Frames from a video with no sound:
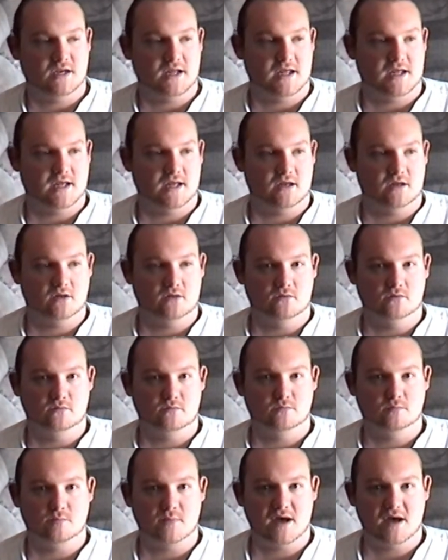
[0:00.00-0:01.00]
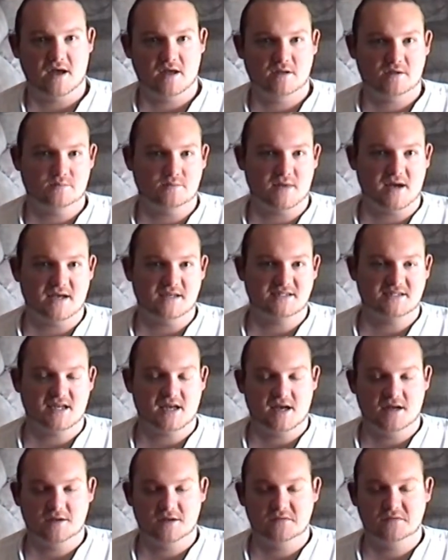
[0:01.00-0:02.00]
and my
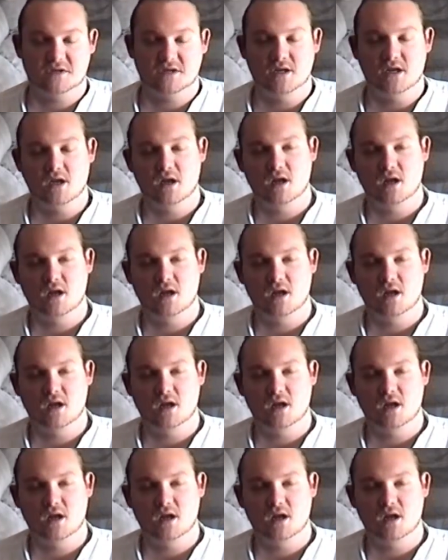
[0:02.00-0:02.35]
side of it.